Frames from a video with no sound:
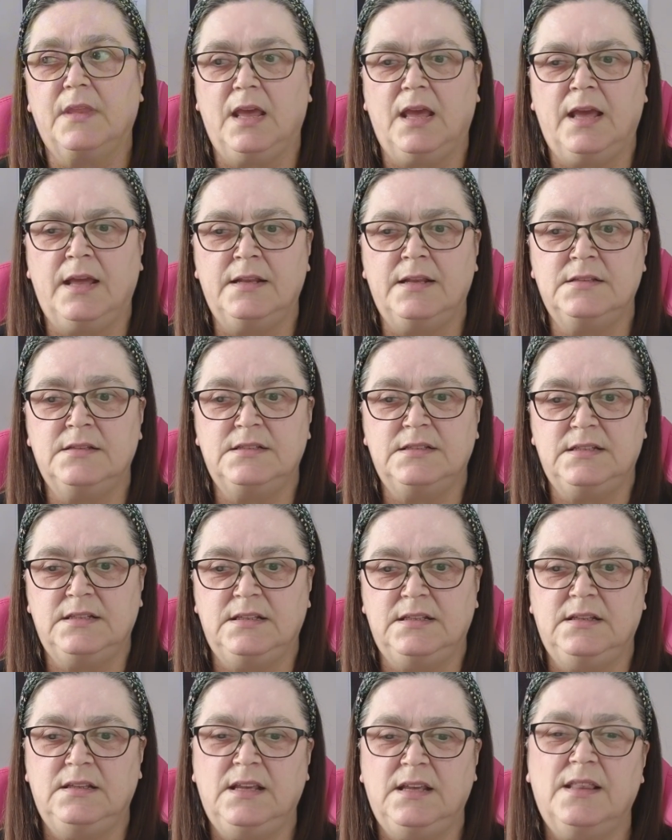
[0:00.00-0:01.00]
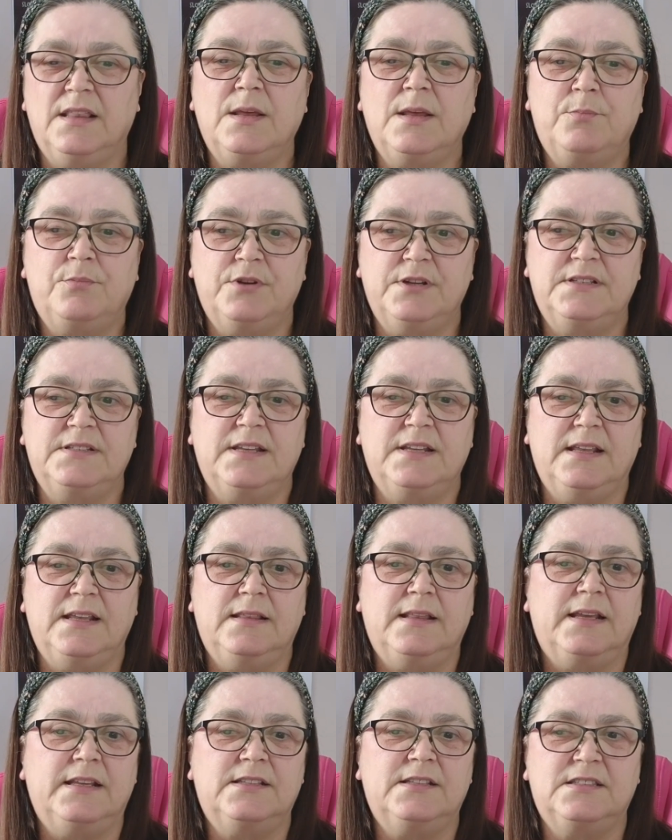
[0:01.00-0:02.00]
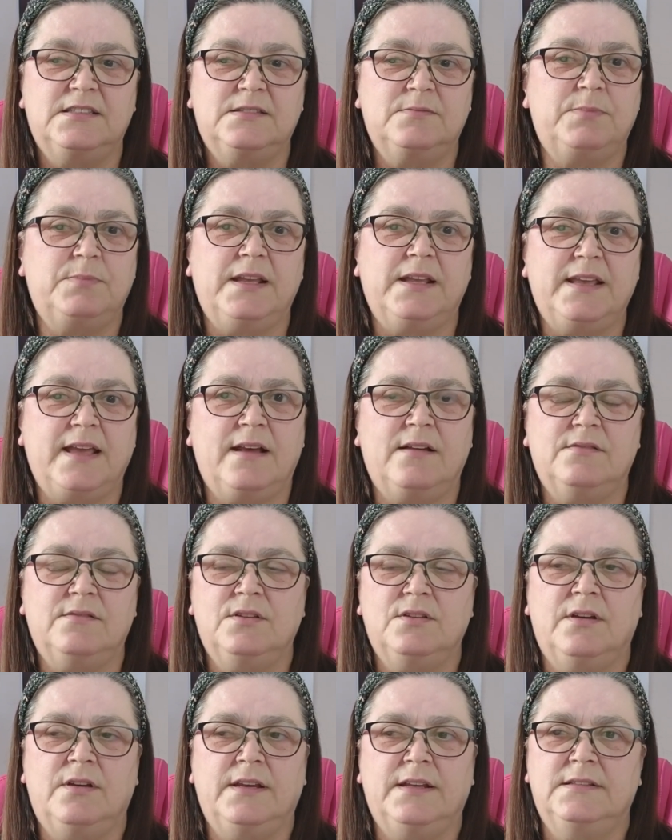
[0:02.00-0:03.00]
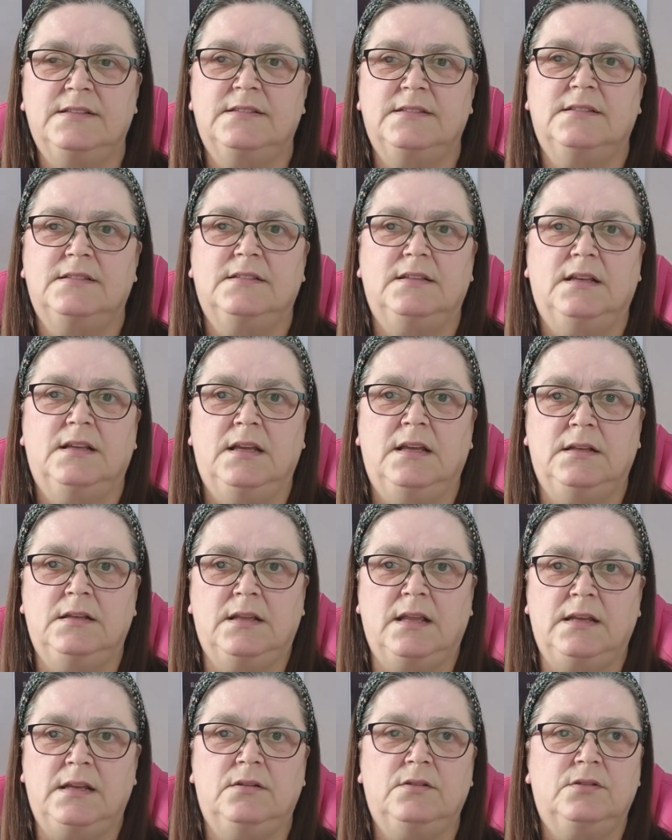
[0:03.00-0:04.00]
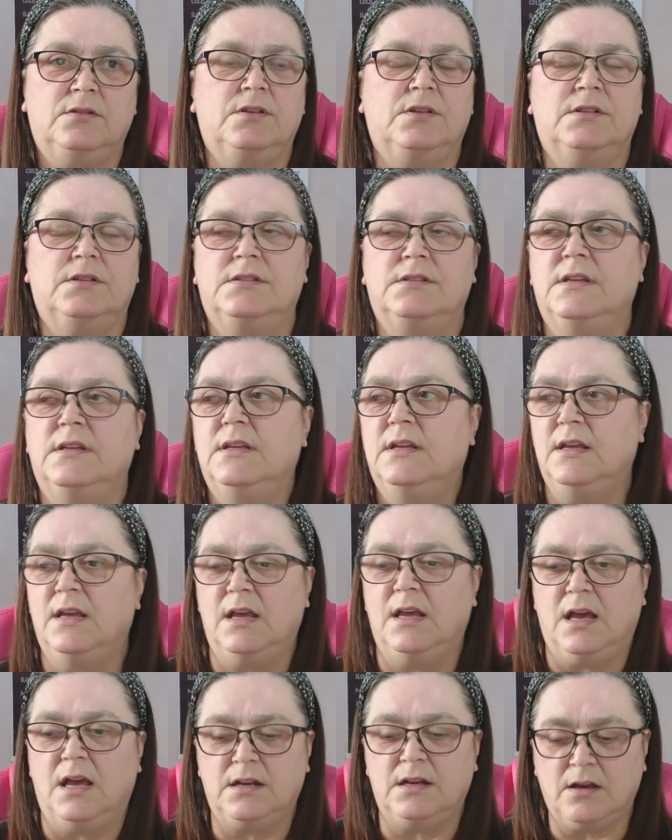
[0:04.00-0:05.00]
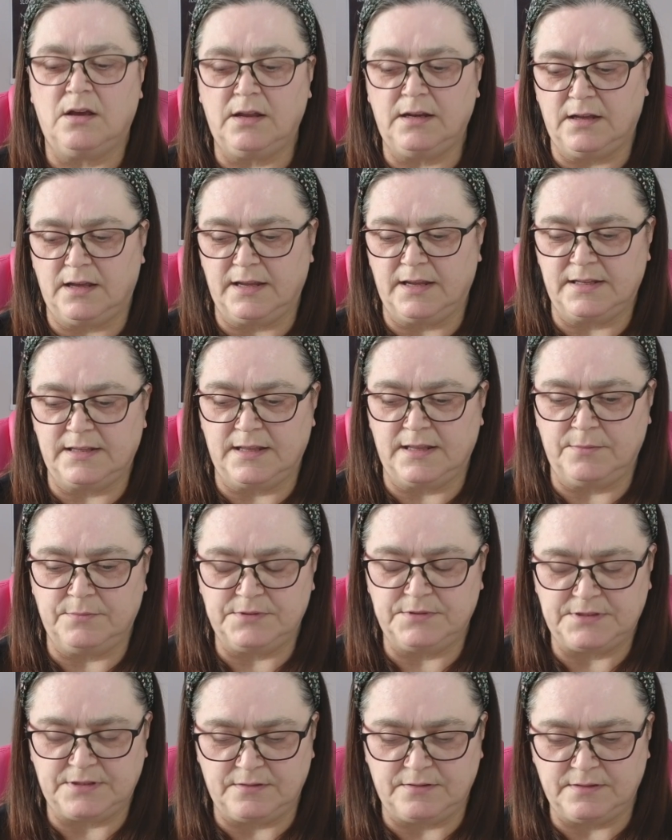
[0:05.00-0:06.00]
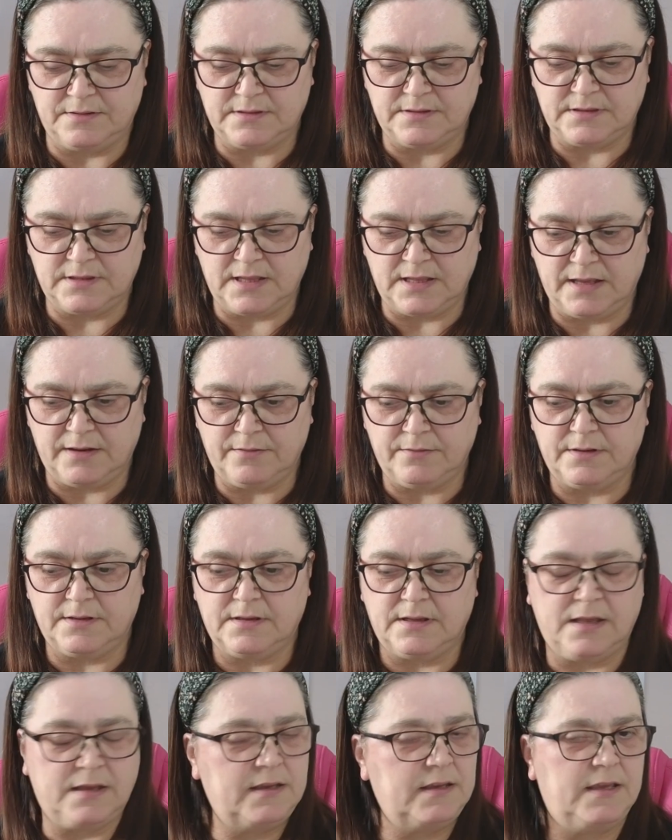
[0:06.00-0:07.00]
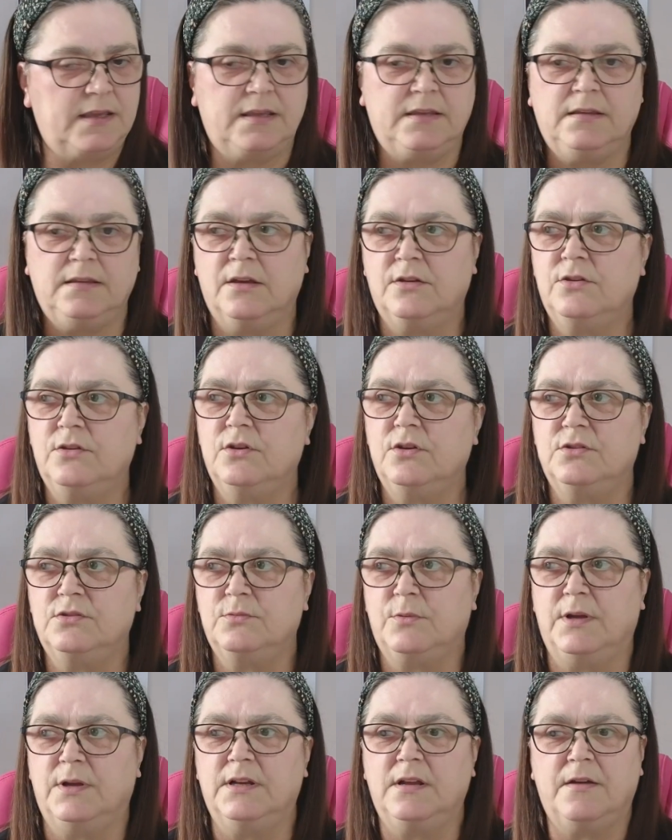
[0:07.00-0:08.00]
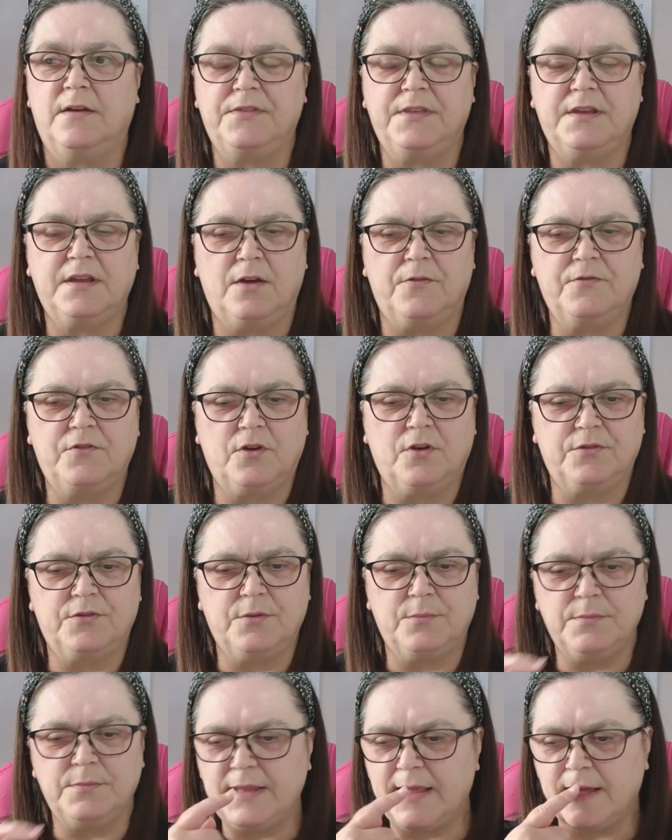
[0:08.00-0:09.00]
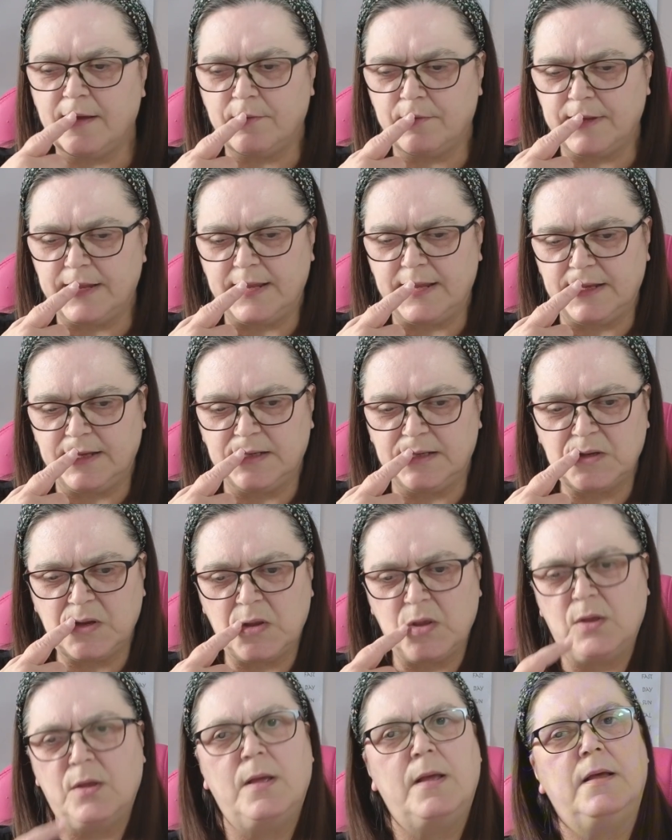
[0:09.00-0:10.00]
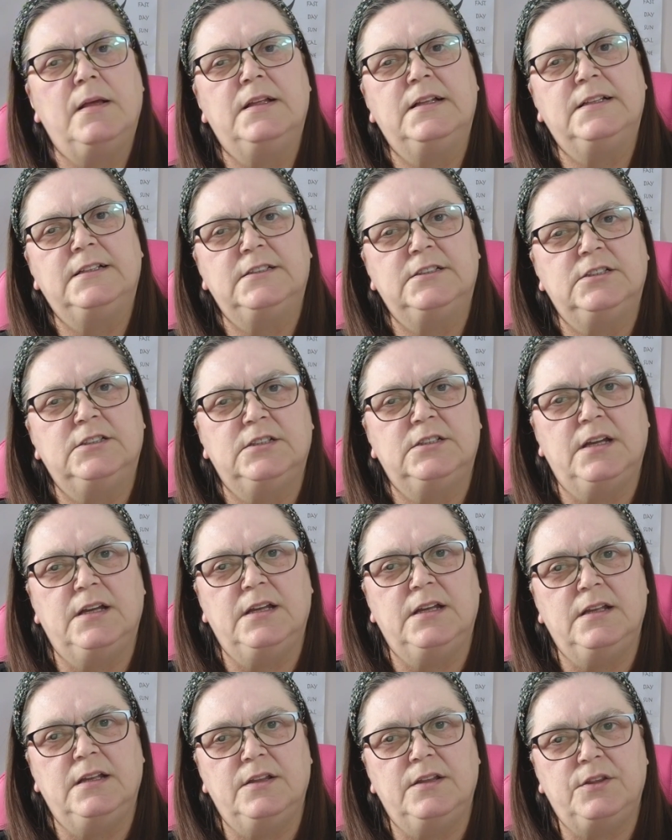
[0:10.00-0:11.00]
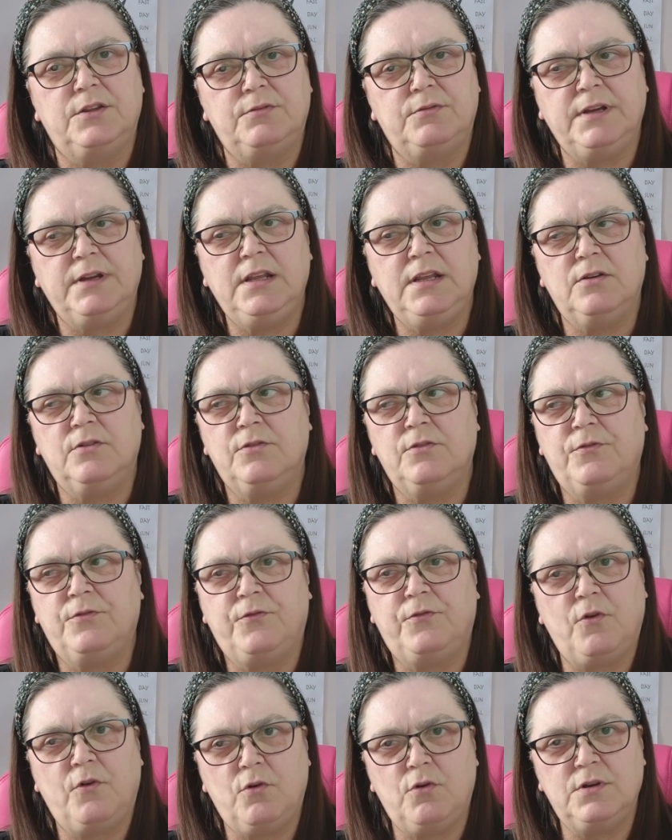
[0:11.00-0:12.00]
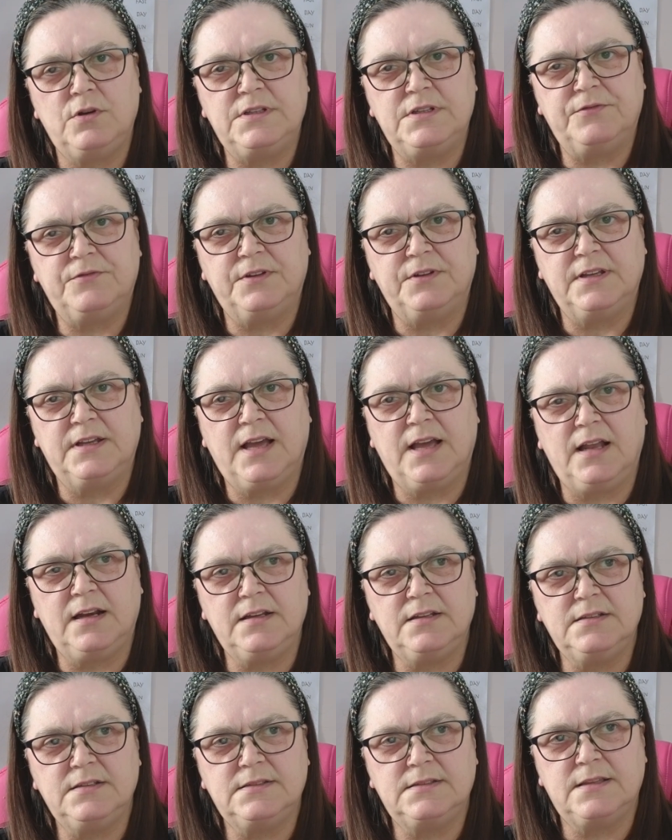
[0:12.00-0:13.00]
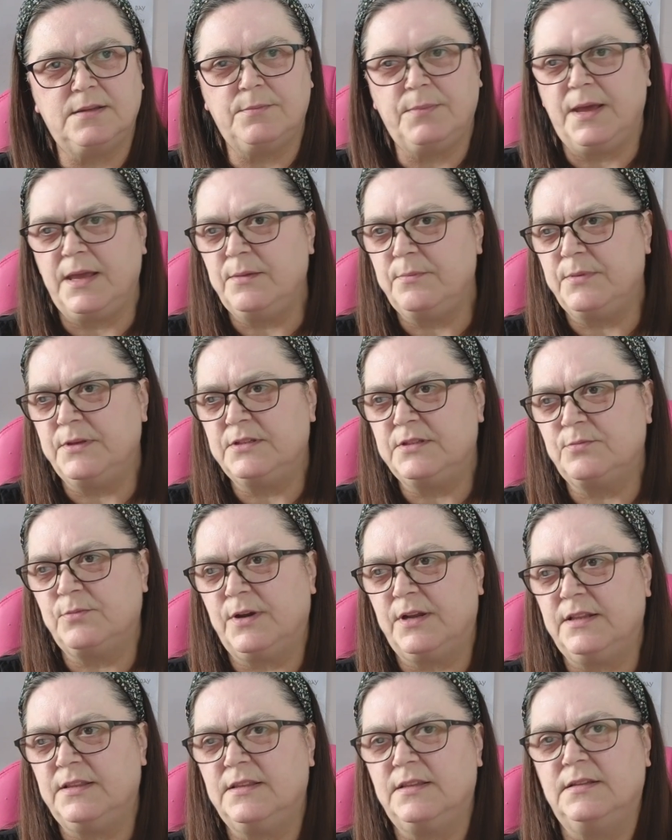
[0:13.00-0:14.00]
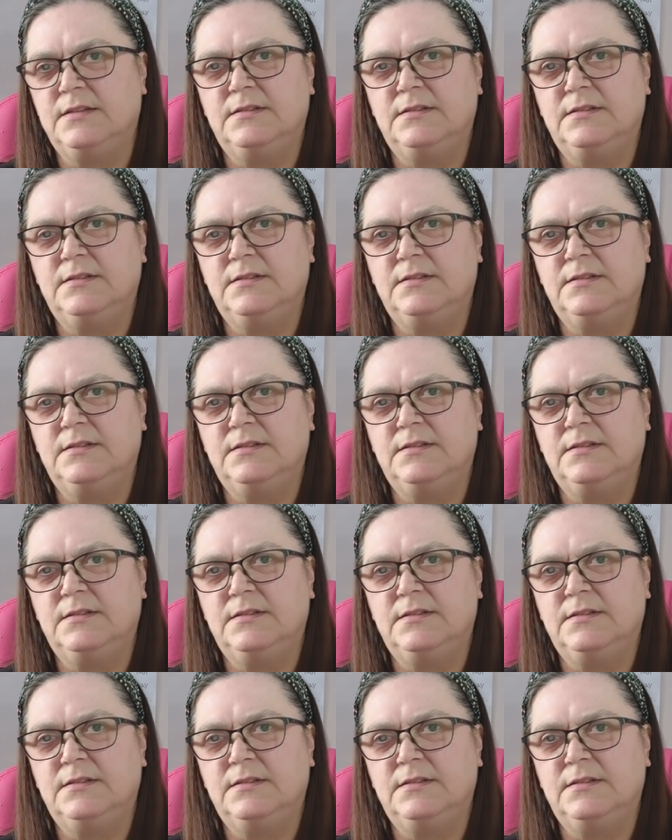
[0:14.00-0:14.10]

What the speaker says: And yeah, they're pretty. They splay out nice and they look good. And I like them, so they're a good one. I think I've got them now in 3 or 4 different colours, the baby's breath.